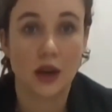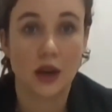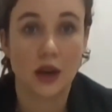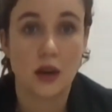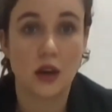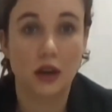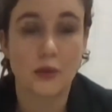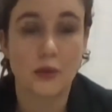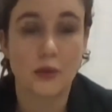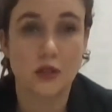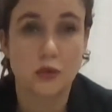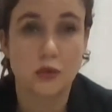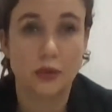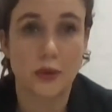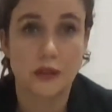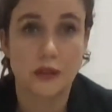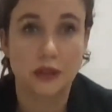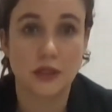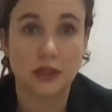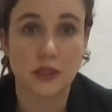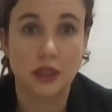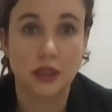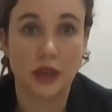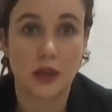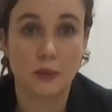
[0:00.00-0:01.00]
as
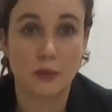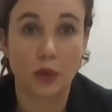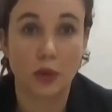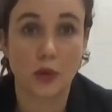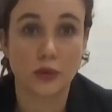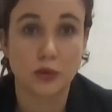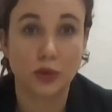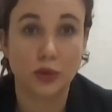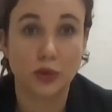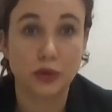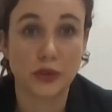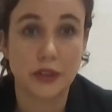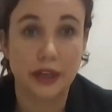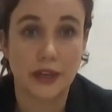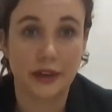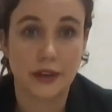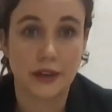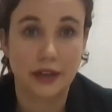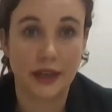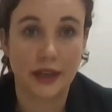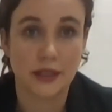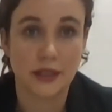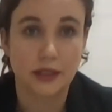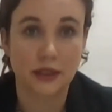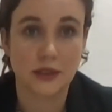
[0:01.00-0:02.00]
well as more rural
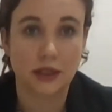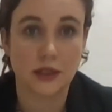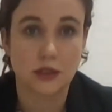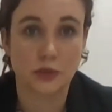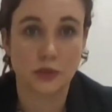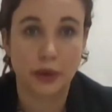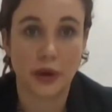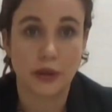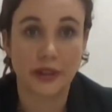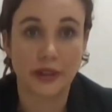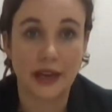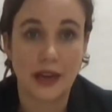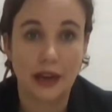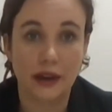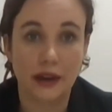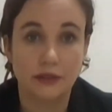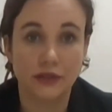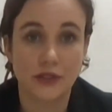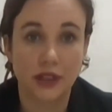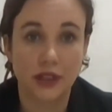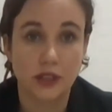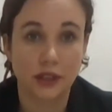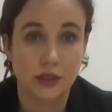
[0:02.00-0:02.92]
areas as well that have